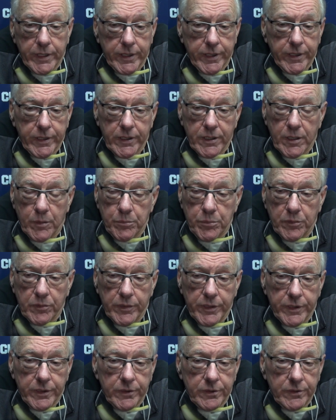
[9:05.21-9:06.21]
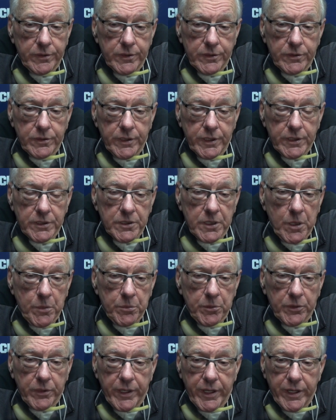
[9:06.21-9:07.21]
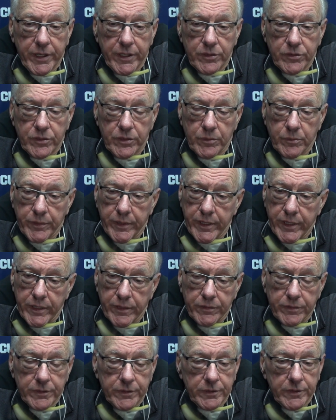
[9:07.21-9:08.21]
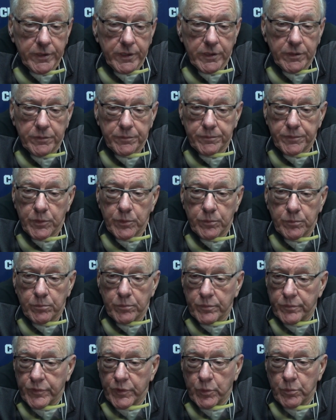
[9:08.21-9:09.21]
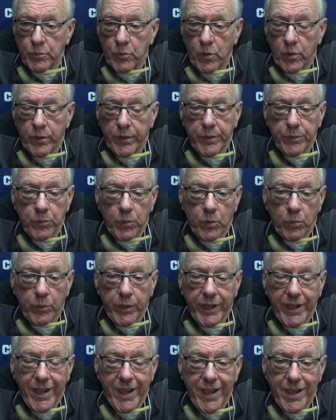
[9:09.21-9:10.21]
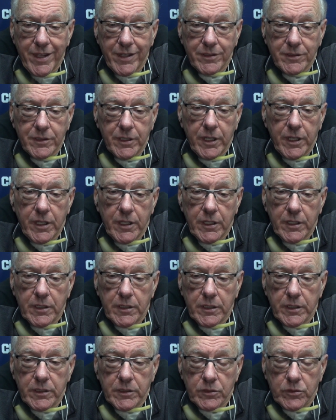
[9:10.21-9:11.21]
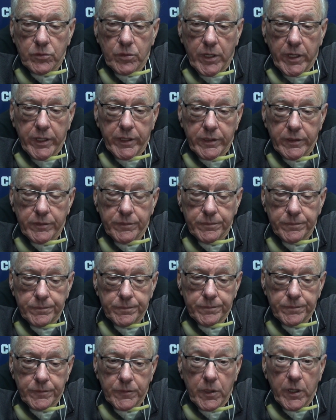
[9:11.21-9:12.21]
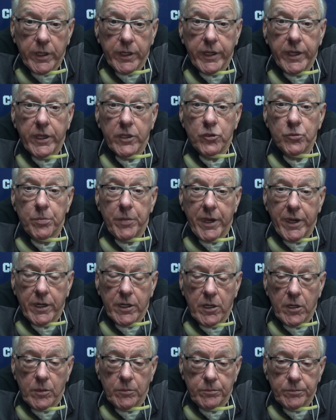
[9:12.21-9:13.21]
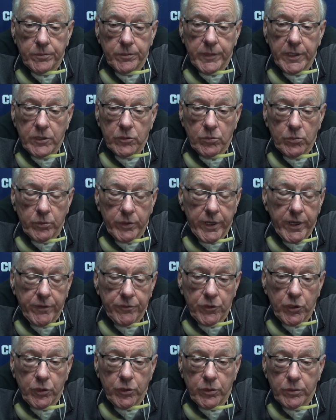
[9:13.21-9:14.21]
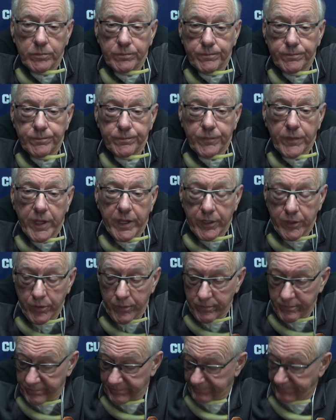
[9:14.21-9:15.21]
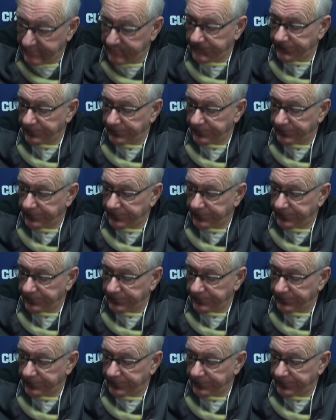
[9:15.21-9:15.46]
to get a couple in this next couple days, and then we got to get a few more in when we can and try to catch back up. That's what we have to do. Thank you.